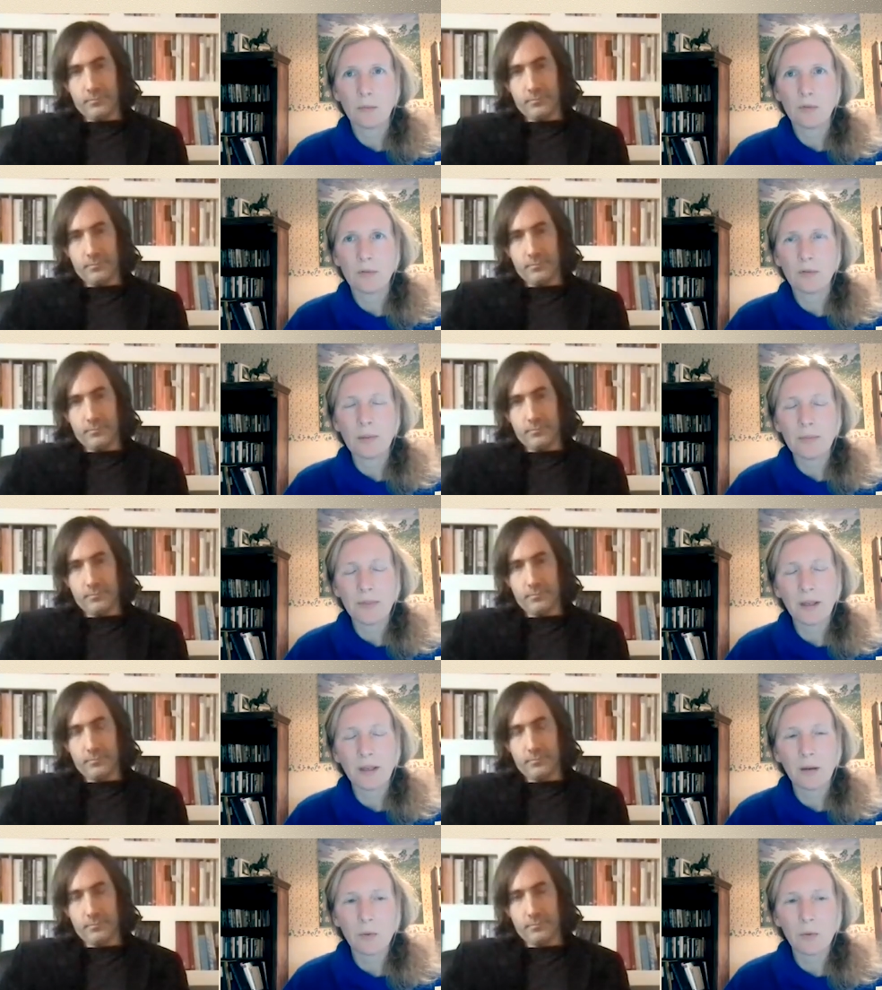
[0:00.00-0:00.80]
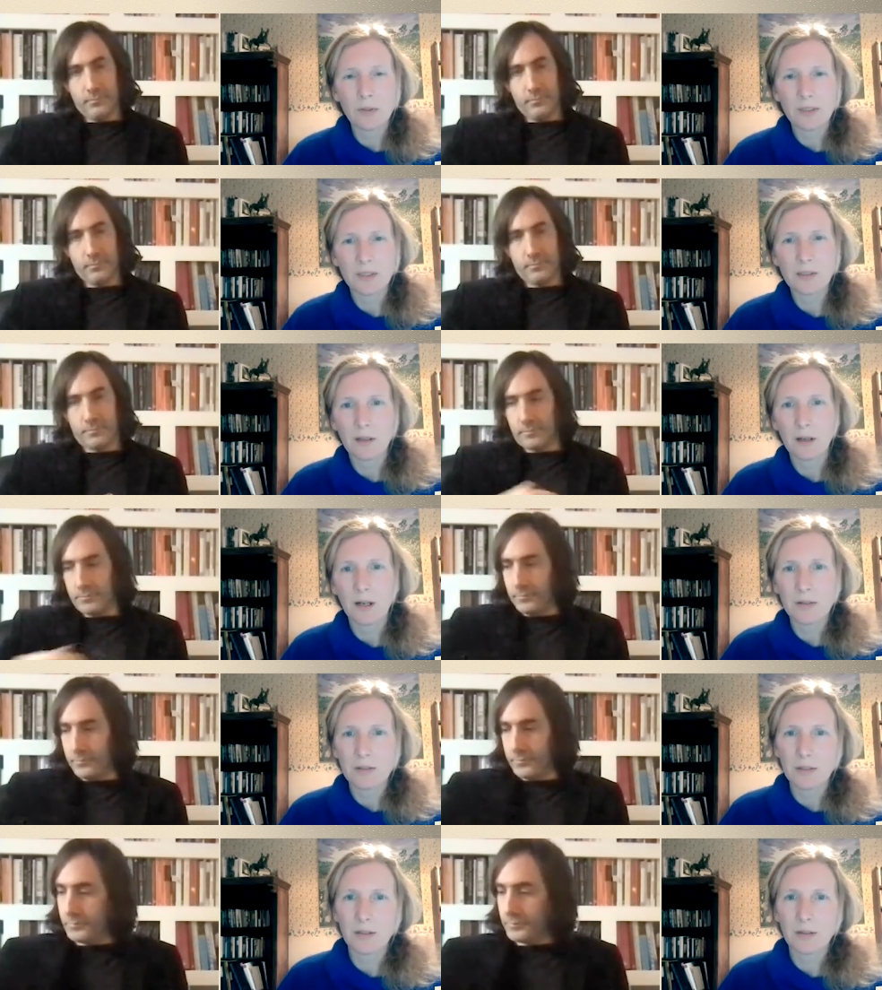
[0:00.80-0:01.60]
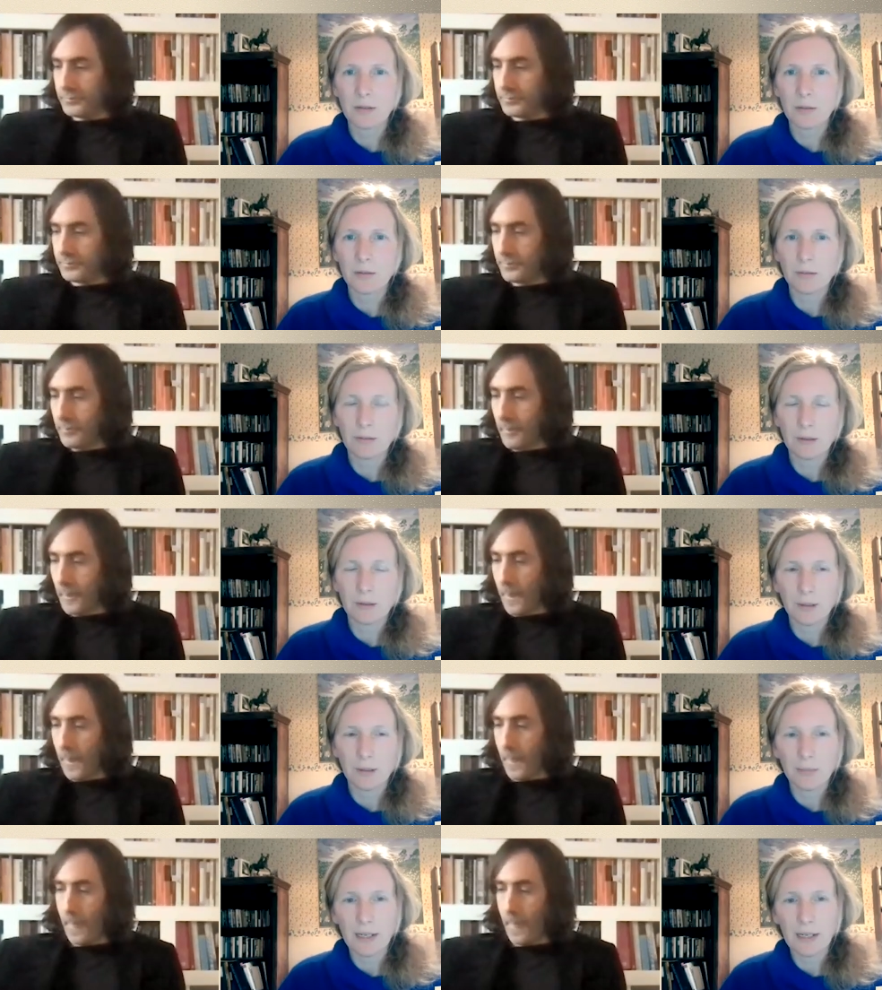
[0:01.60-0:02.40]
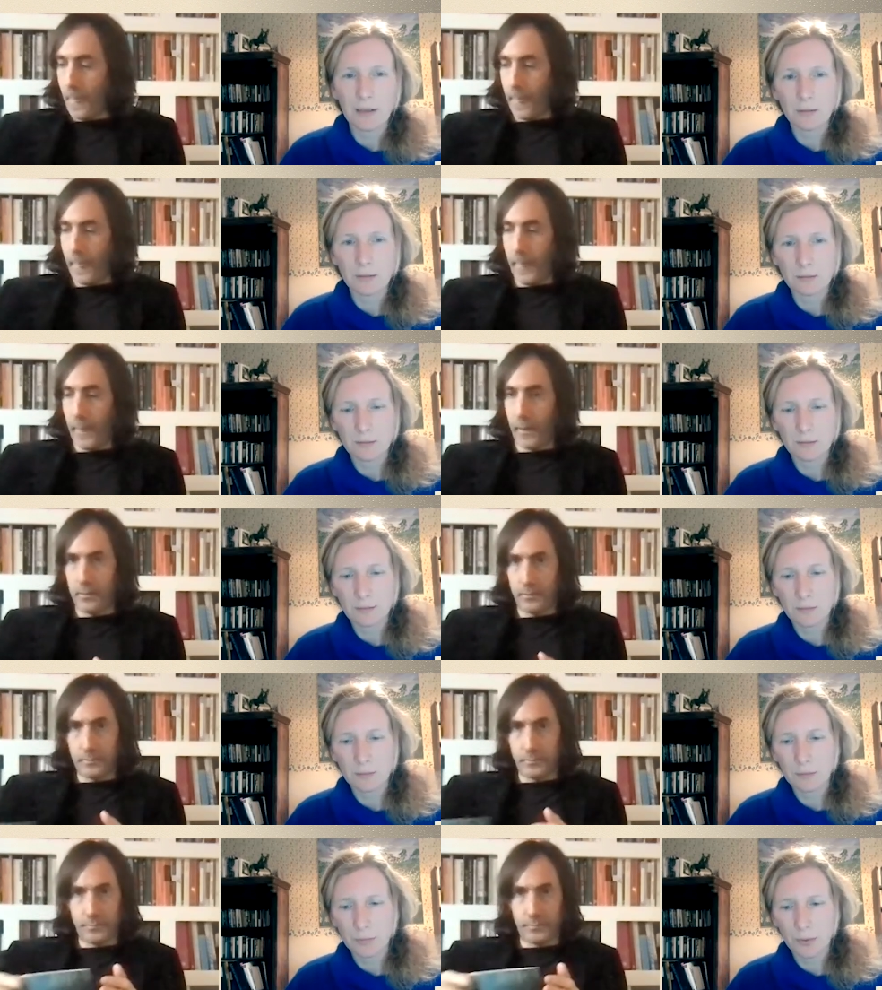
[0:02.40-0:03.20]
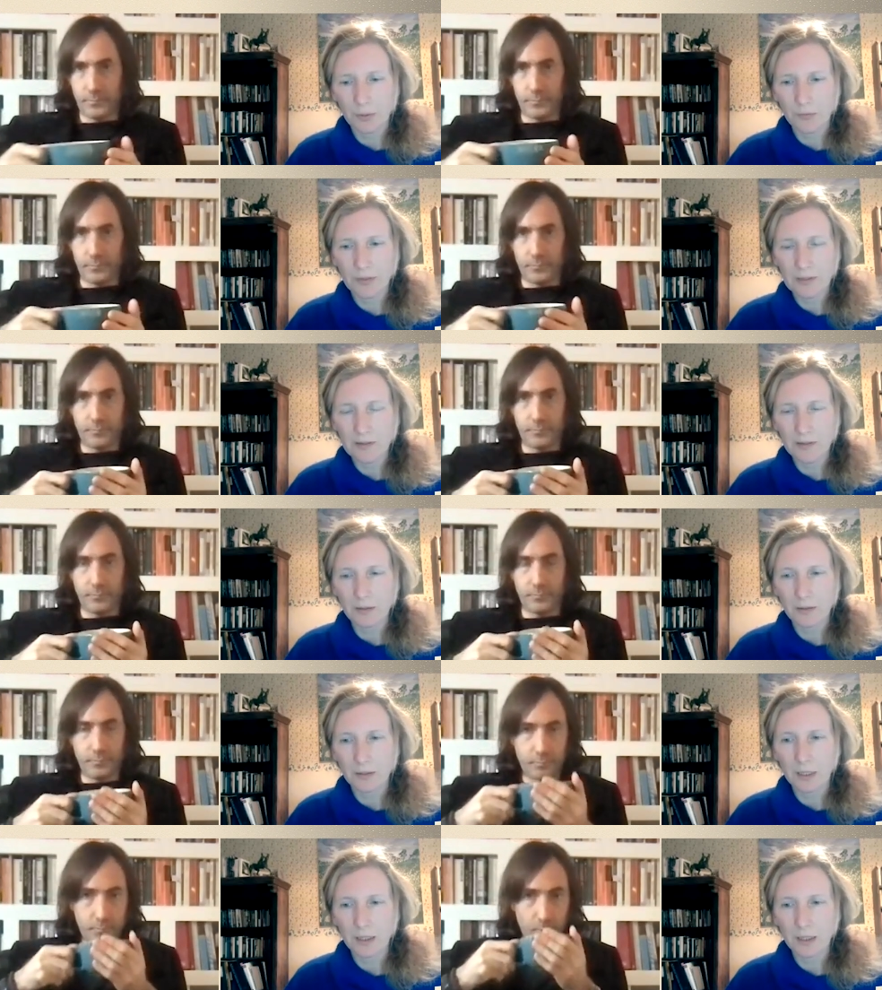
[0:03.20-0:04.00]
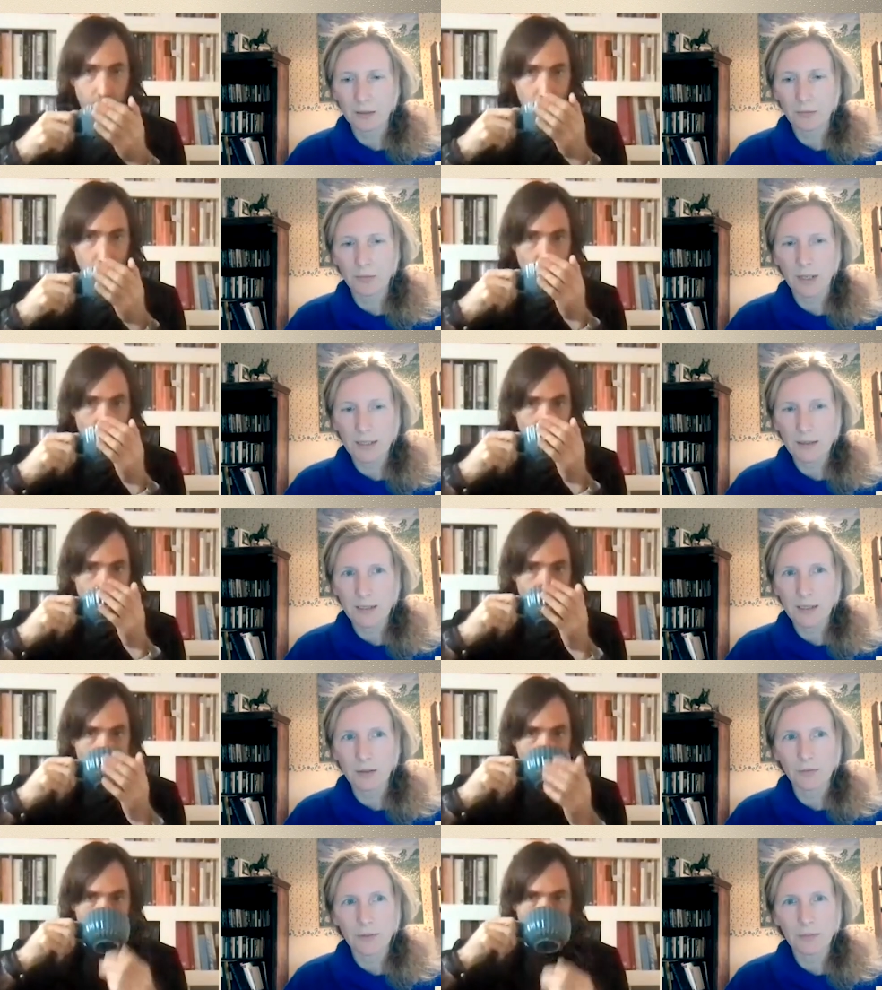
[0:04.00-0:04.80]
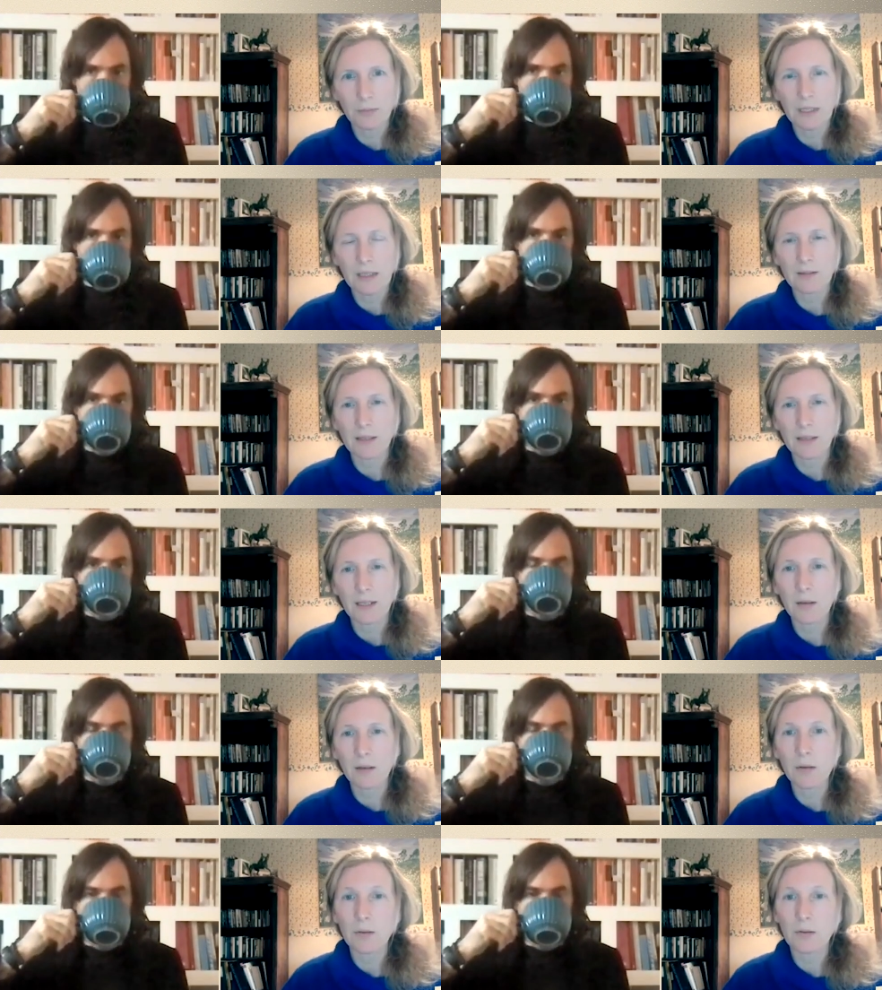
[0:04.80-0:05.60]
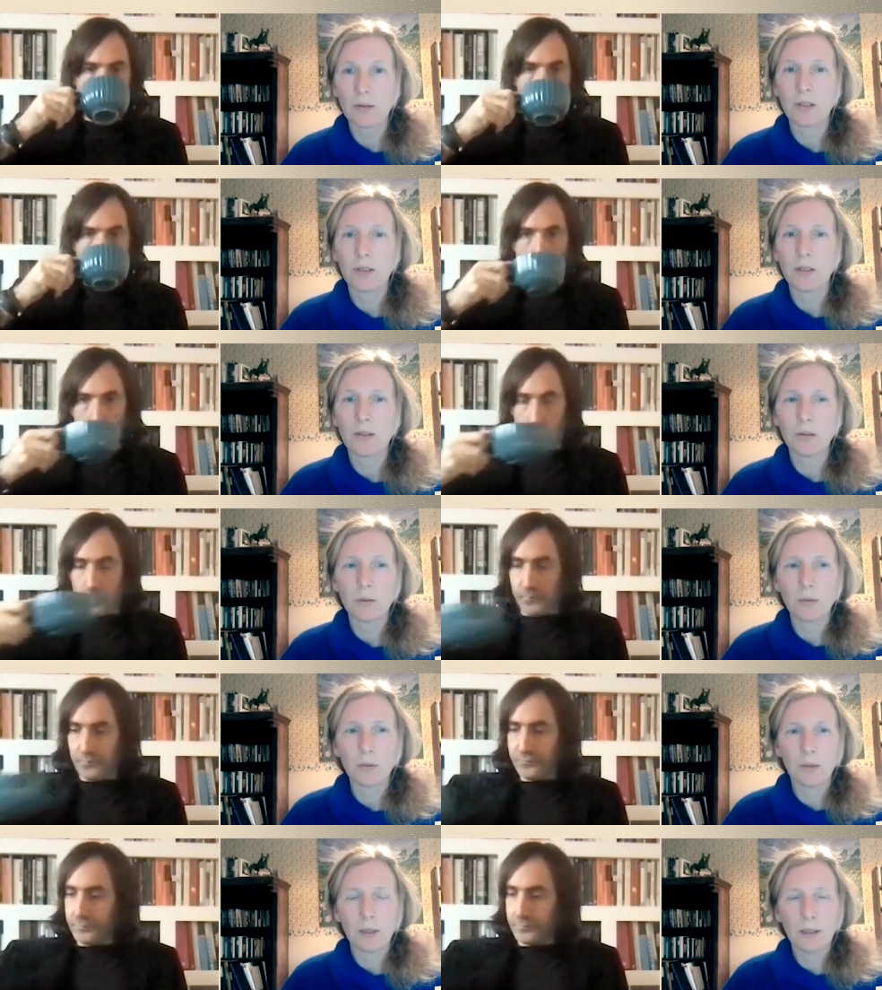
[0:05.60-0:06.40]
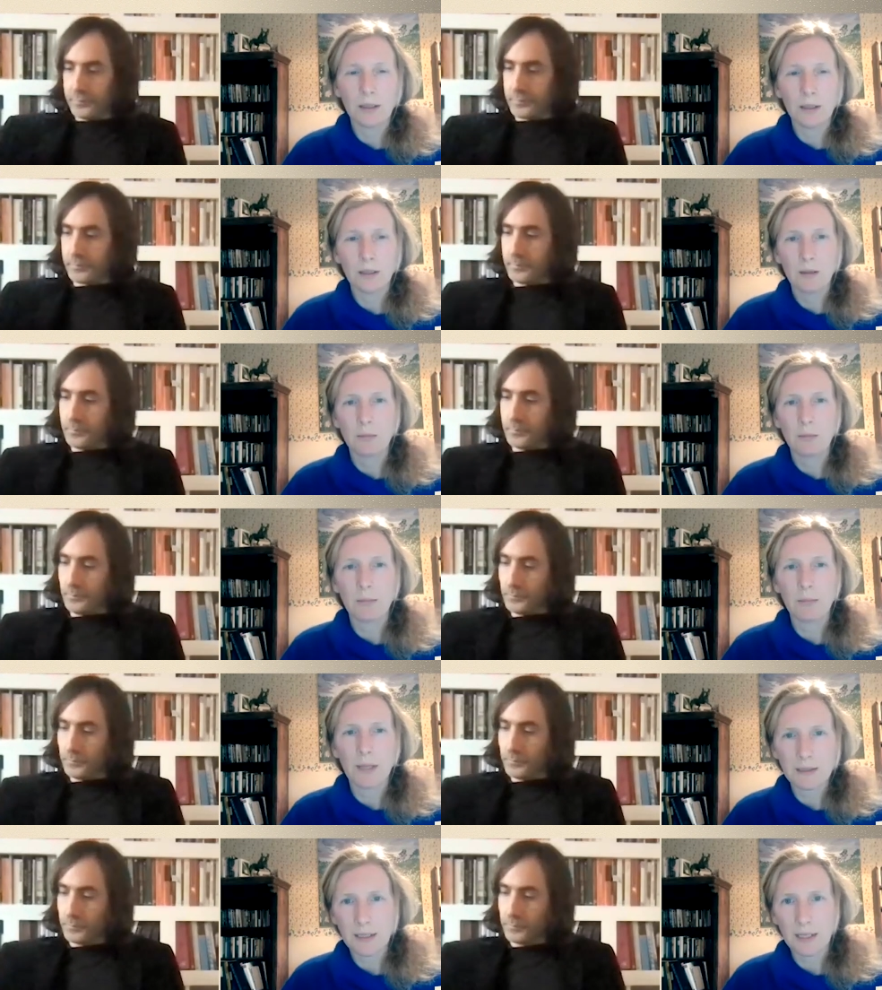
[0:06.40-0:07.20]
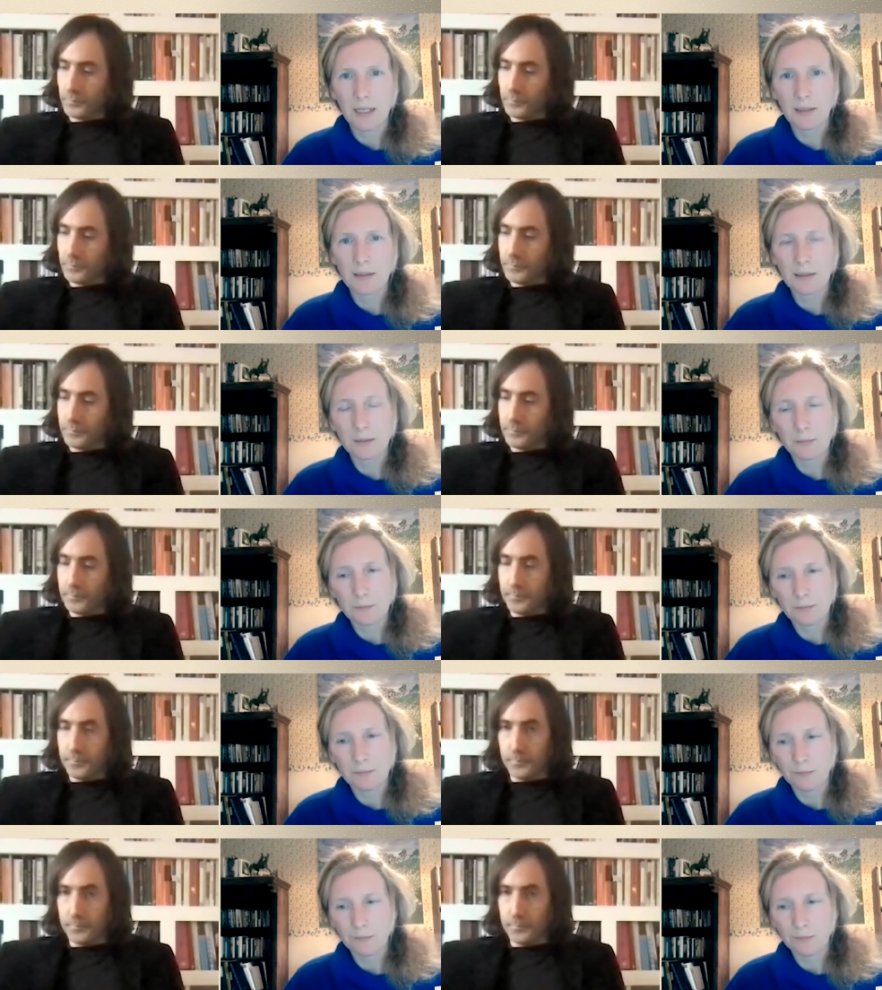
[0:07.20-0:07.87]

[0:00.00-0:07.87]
Speaker 1: something I wanted to ask you about prophet song and the writing of it because I know that you meditate